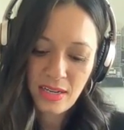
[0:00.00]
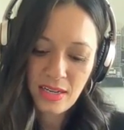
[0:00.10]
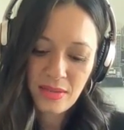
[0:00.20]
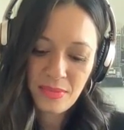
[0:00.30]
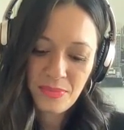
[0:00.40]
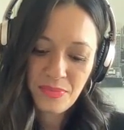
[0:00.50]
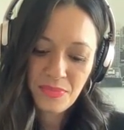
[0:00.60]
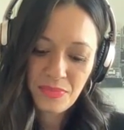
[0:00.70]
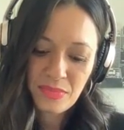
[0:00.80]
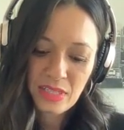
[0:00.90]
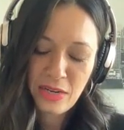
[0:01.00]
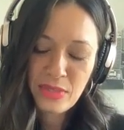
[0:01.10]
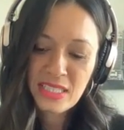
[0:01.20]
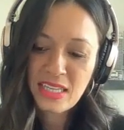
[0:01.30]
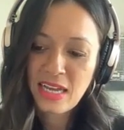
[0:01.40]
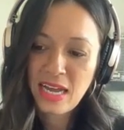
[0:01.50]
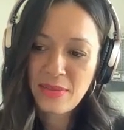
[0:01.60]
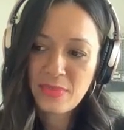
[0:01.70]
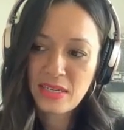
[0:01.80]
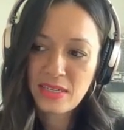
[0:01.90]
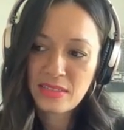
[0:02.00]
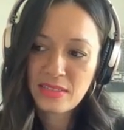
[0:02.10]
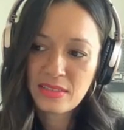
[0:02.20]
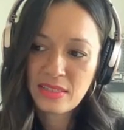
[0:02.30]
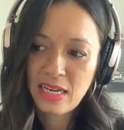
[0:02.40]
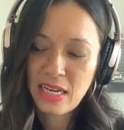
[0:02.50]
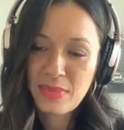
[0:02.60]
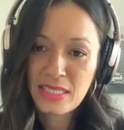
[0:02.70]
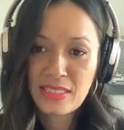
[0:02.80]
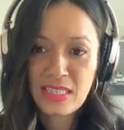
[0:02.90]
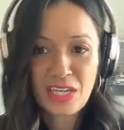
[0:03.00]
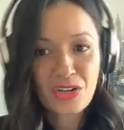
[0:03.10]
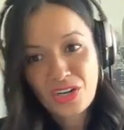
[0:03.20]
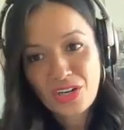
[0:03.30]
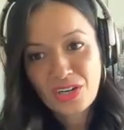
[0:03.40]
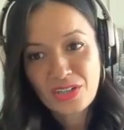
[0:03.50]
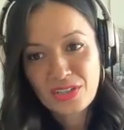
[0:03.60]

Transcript: I would say that I'm a seeker.